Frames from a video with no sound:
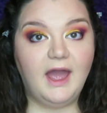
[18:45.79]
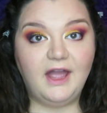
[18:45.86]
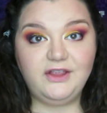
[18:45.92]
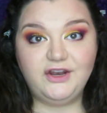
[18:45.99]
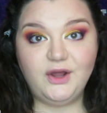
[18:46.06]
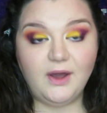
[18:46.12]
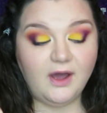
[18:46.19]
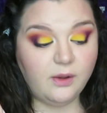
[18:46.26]
And
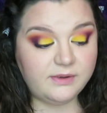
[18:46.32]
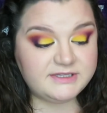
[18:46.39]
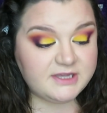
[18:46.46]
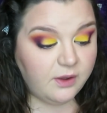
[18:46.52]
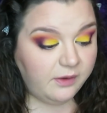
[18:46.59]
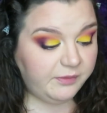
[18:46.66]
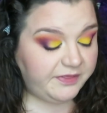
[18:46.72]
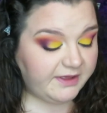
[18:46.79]
you know, I always
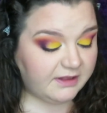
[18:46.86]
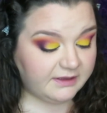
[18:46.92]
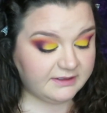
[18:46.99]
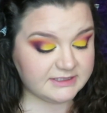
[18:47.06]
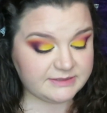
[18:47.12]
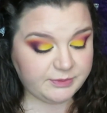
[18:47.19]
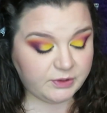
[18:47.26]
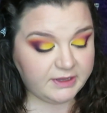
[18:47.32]
go in with a
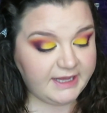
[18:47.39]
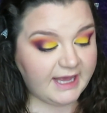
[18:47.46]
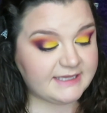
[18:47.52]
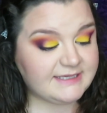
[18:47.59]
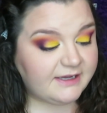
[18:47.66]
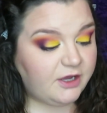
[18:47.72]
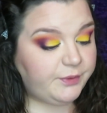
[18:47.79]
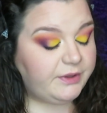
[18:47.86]
clean spoolie
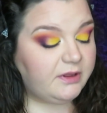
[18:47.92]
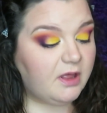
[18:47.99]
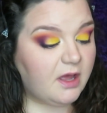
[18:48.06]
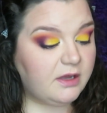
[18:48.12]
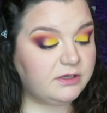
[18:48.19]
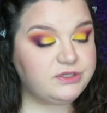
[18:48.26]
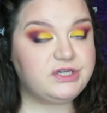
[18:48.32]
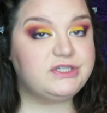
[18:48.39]
as I go
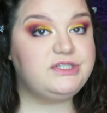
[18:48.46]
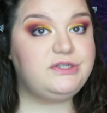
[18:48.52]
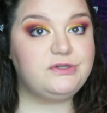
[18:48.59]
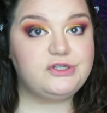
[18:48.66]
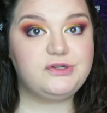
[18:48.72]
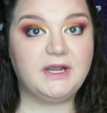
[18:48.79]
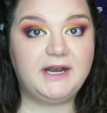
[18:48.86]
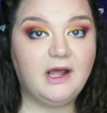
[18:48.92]
along just to
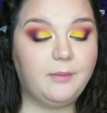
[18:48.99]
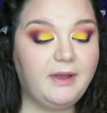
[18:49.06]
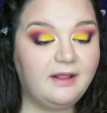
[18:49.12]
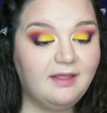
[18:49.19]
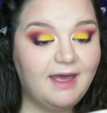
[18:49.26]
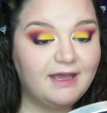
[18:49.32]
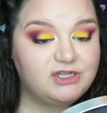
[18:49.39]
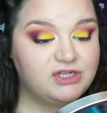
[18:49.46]
straighten out my
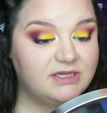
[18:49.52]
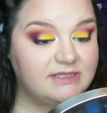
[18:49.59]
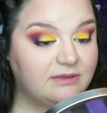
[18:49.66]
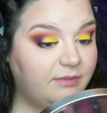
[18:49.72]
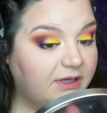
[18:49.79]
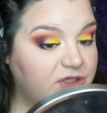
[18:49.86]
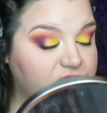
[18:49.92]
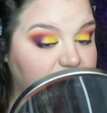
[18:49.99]
lashes
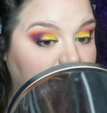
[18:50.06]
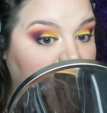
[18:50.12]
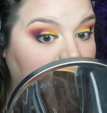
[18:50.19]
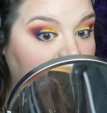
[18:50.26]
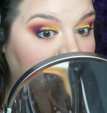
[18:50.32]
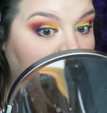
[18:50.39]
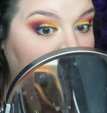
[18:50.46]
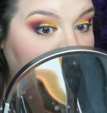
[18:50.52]
and make
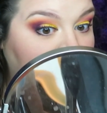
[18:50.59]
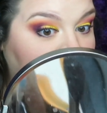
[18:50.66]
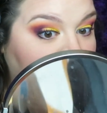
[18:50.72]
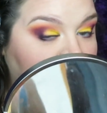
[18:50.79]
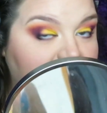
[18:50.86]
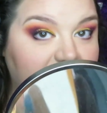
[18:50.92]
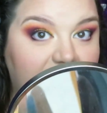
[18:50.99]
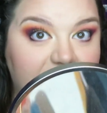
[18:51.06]
sure that
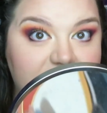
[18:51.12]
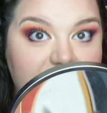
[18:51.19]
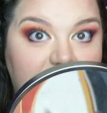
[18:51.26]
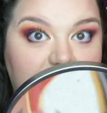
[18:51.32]
nothing gets